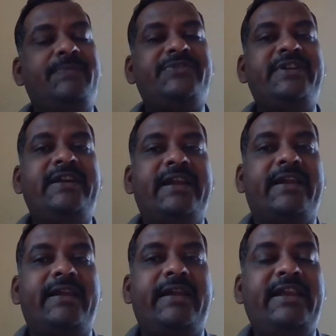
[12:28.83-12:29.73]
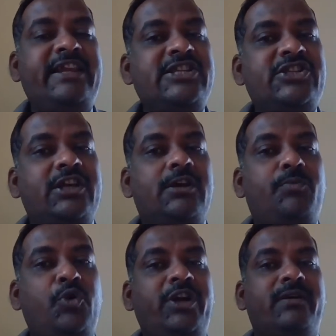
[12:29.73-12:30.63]
Sidney, in his
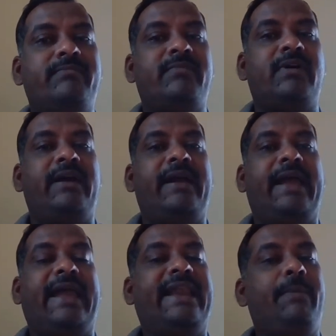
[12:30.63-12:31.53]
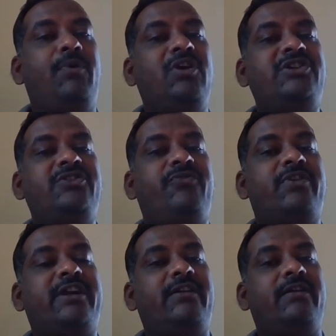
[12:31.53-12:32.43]
poem An Apology
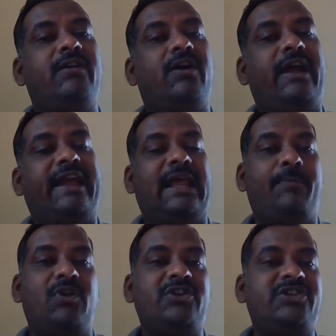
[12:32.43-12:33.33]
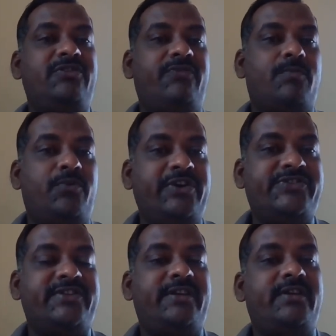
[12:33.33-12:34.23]
for
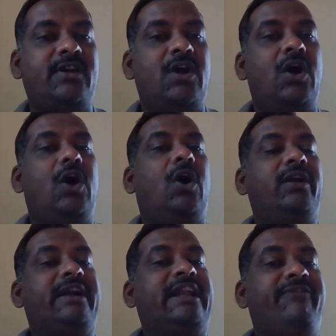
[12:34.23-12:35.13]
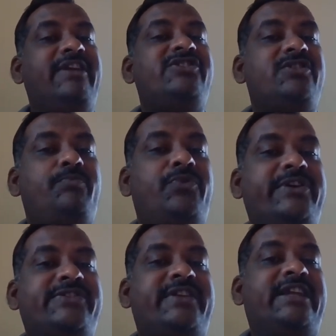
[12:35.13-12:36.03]
Poesy or A Defense of
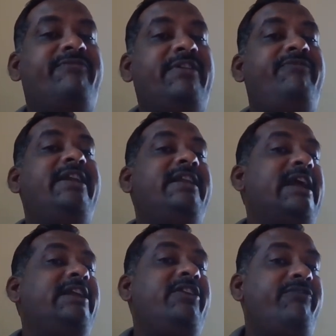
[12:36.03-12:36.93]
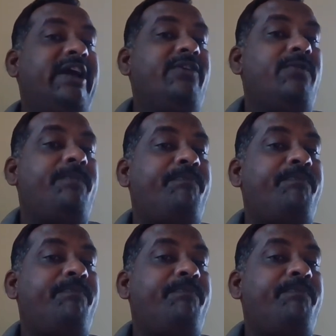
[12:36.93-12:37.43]
Poesy in 1595,